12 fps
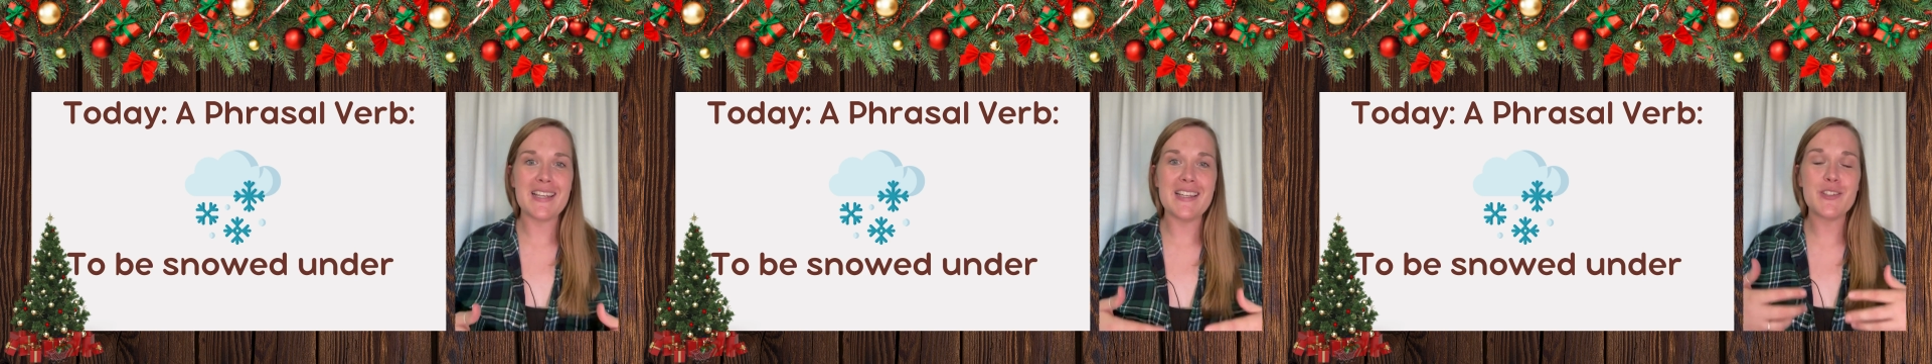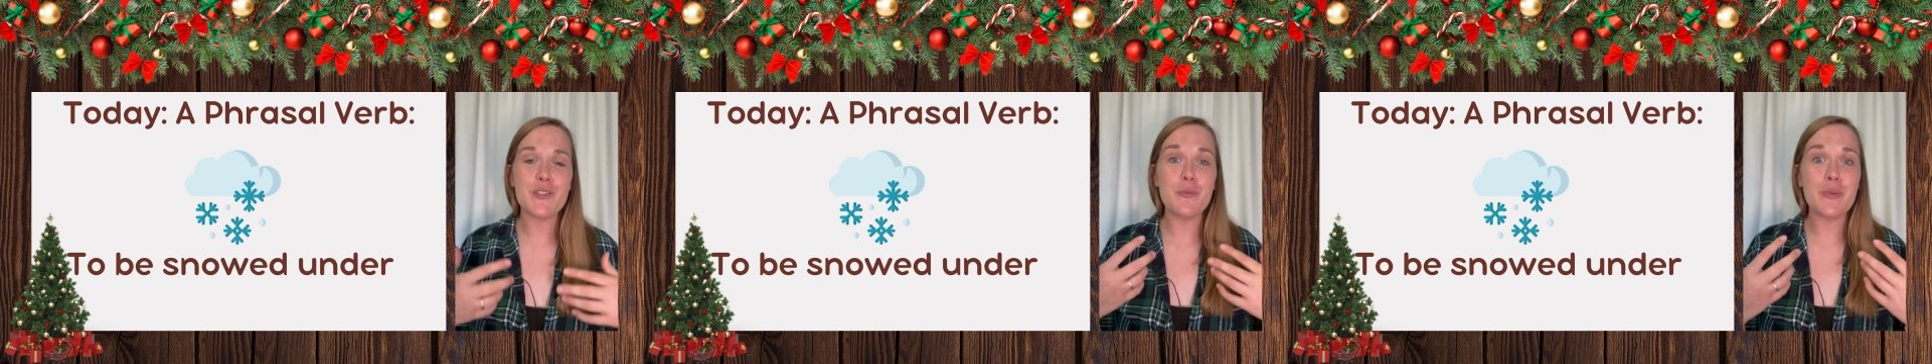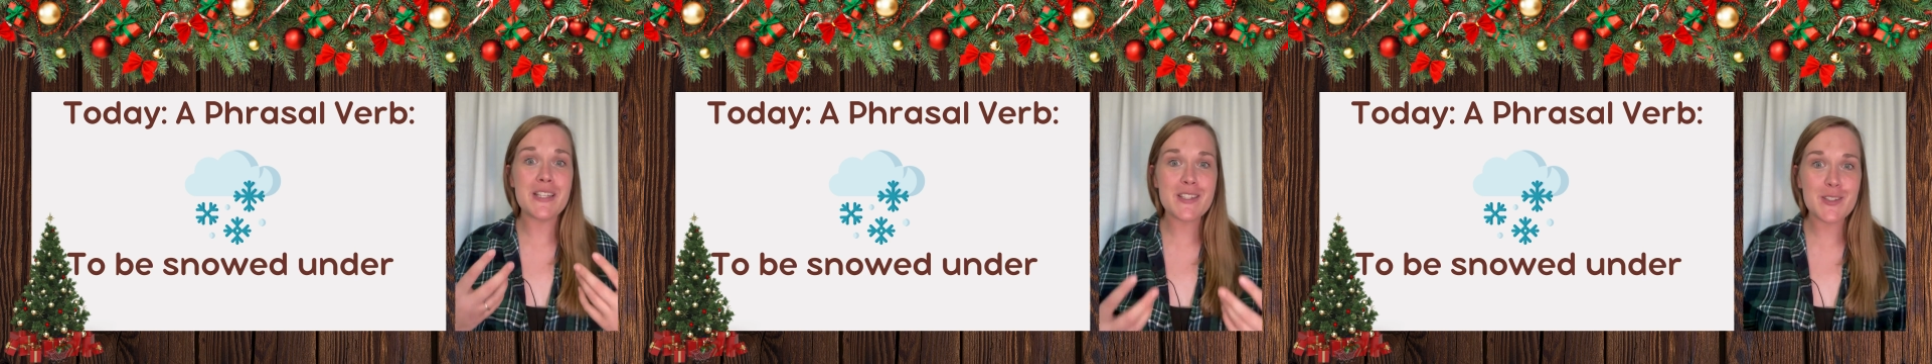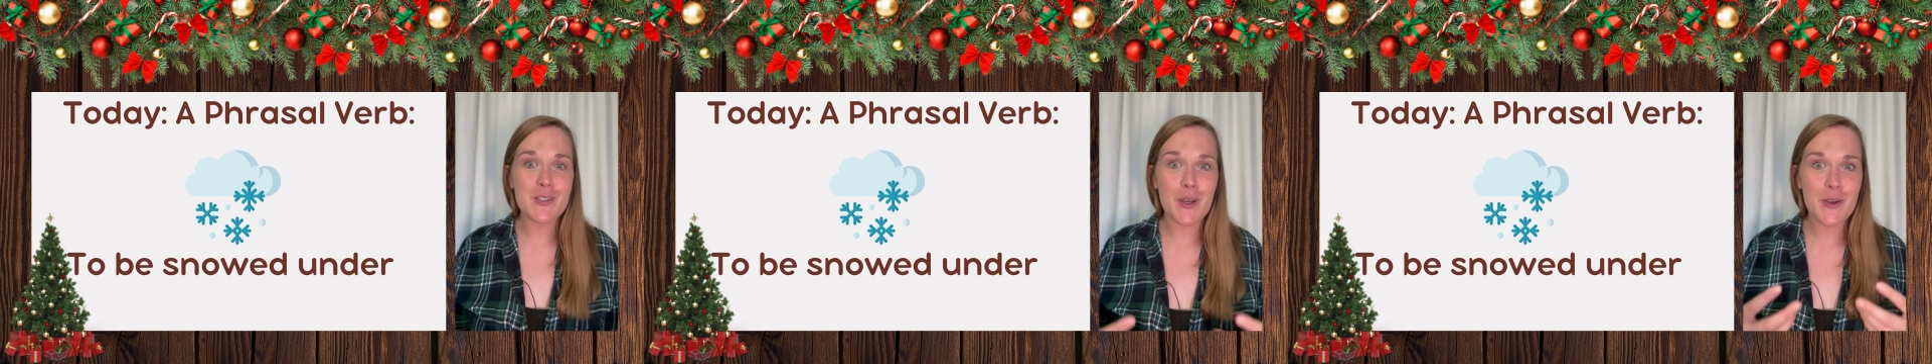is to be
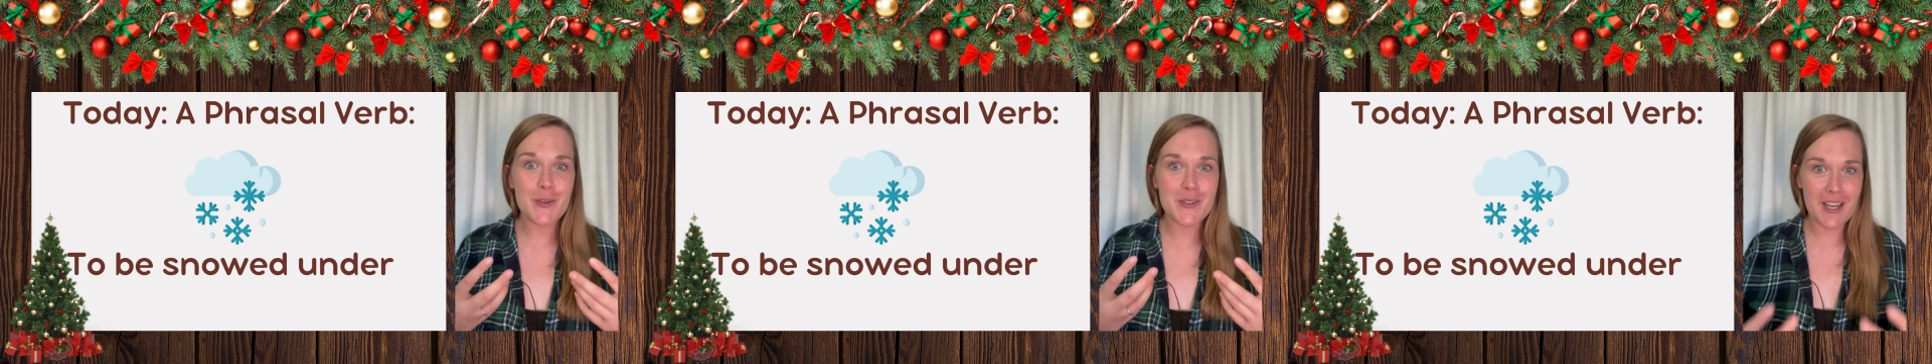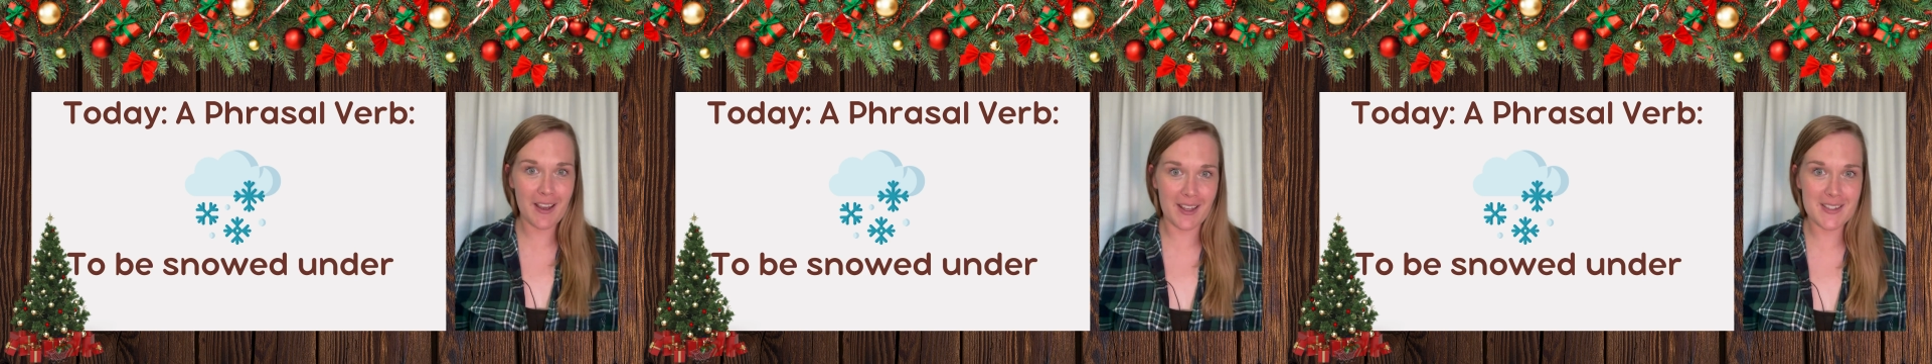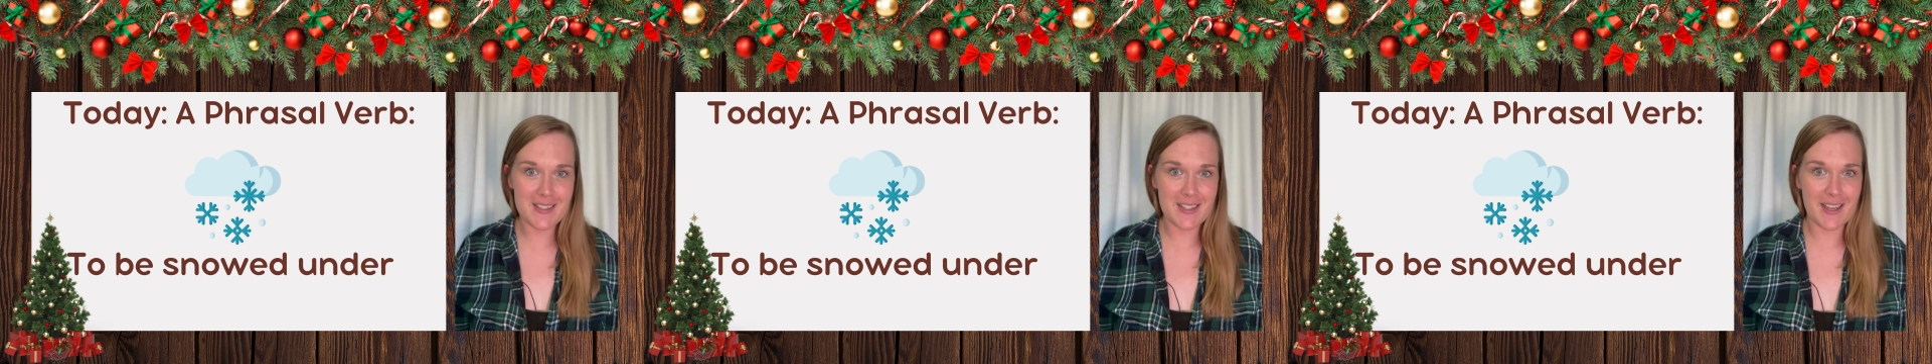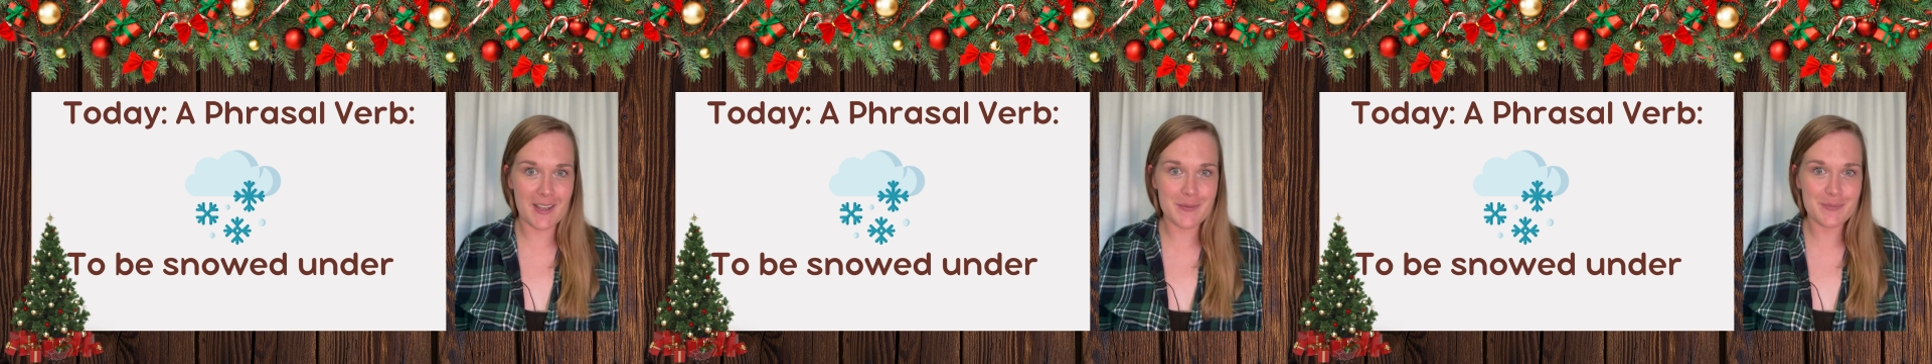snowed
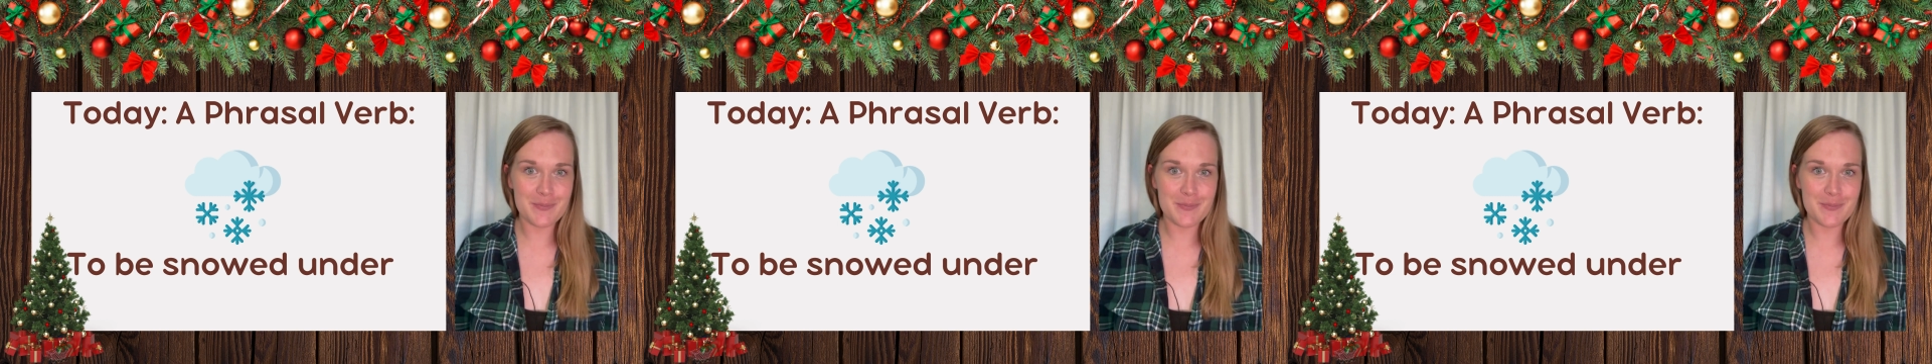under.